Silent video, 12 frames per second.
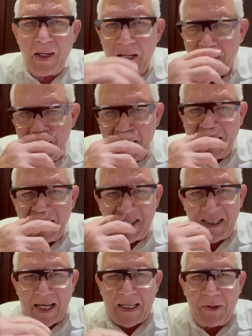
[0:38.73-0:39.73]
And then the
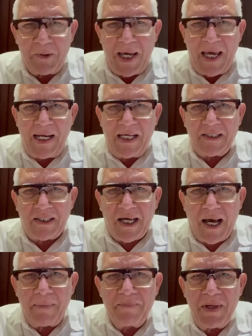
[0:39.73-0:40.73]
second innings
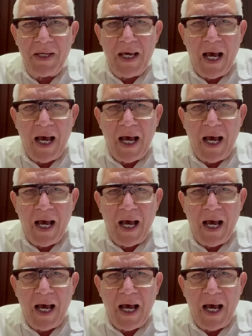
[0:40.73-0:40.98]
come,